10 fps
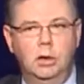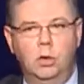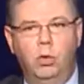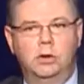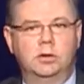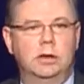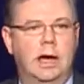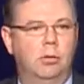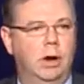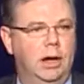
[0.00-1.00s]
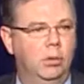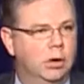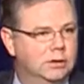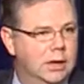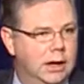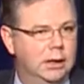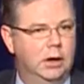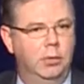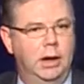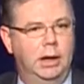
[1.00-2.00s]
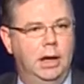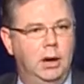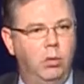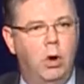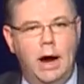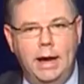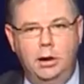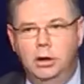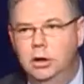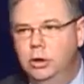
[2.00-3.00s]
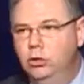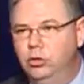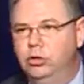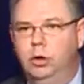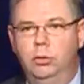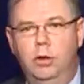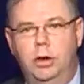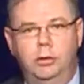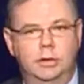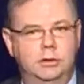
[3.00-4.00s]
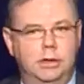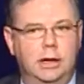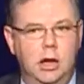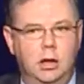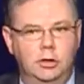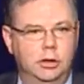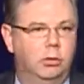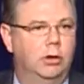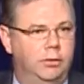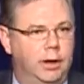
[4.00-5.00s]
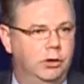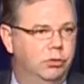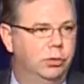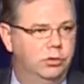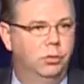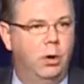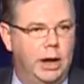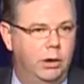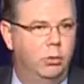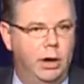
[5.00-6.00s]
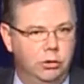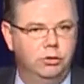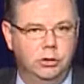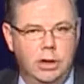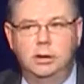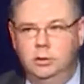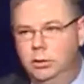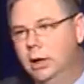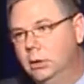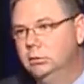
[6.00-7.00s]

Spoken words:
what's cloud ready, what's not cloud ready, and why you should, whether it's a technology or a financial reason, why you should not do that.